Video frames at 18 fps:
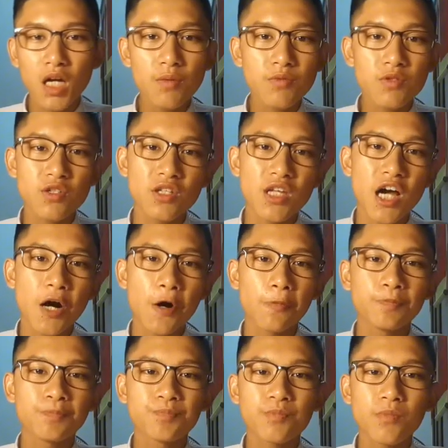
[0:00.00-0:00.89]
Up to
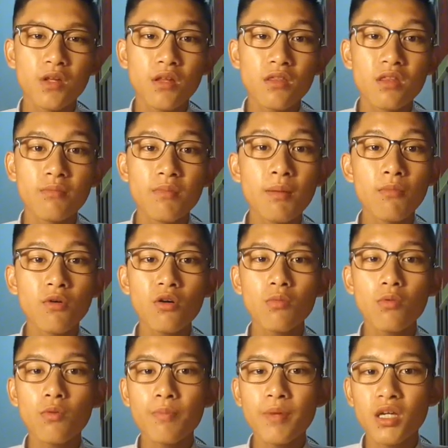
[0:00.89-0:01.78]
now, the
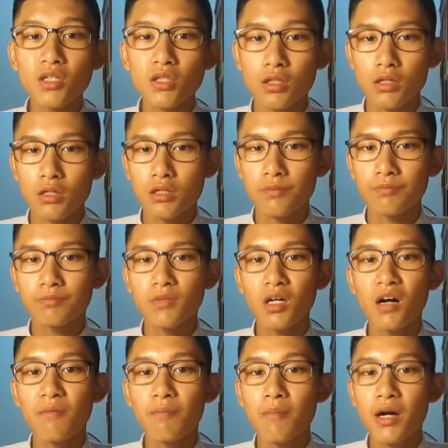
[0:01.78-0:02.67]
memorable pictures
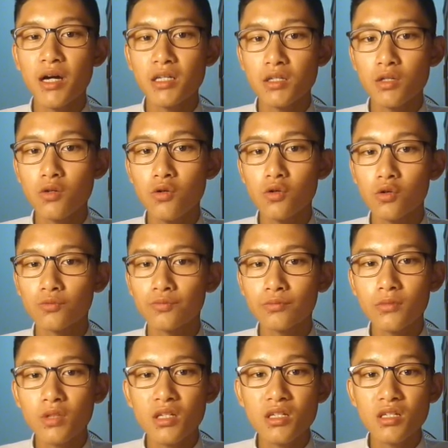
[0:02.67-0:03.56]
of my
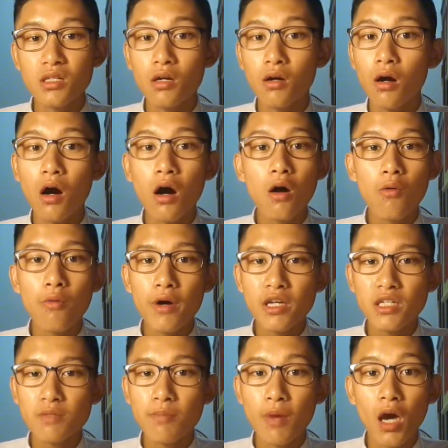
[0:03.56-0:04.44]
school still
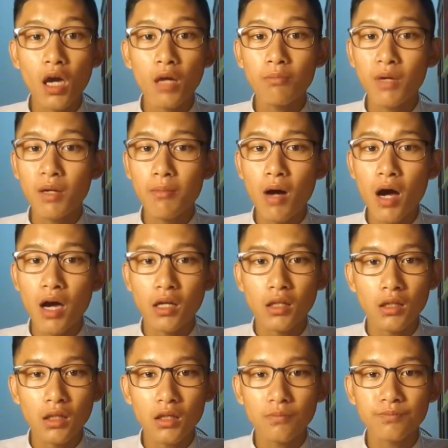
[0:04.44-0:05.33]
always bear in my
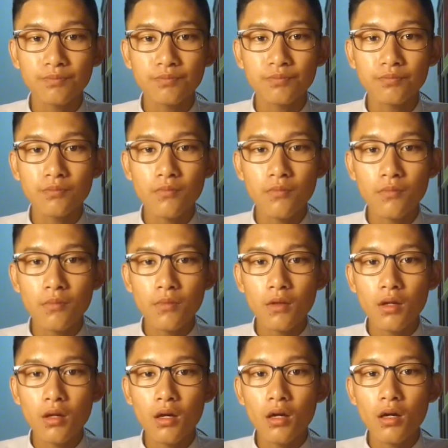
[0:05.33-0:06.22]
mind.
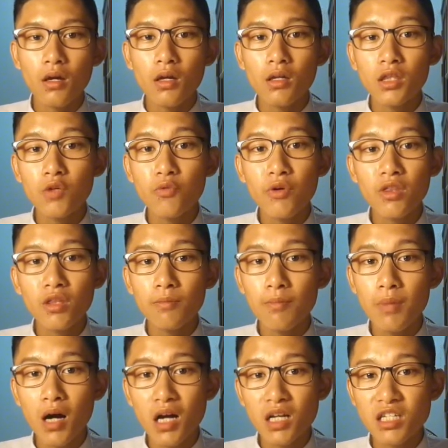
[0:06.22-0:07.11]
During
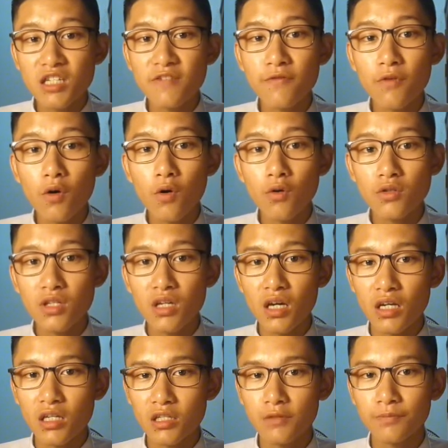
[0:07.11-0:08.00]
the past 4
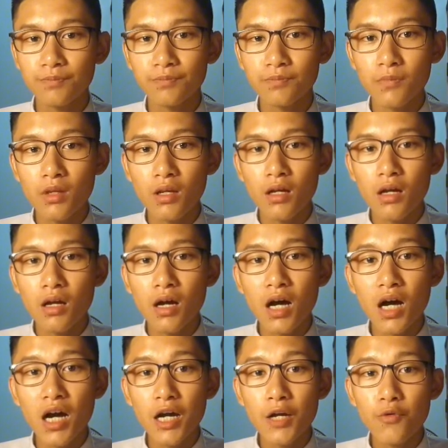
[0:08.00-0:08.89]
years,
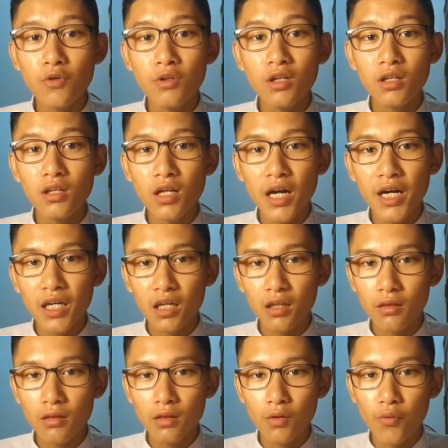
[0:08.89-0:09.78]
I really
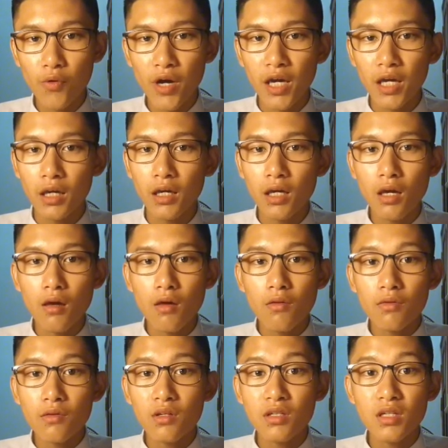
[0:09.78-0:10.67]
like the way
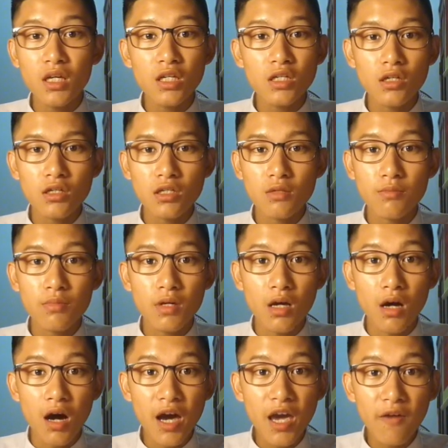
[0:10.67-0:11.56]
the teachers
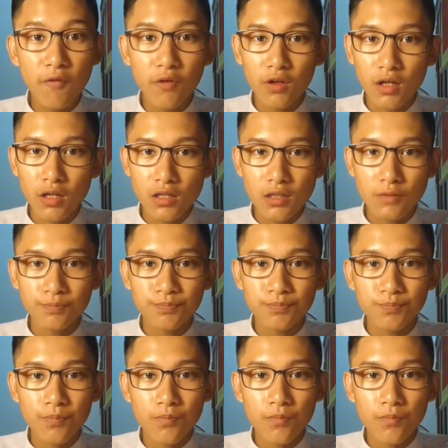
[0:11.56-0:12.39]
behave with us,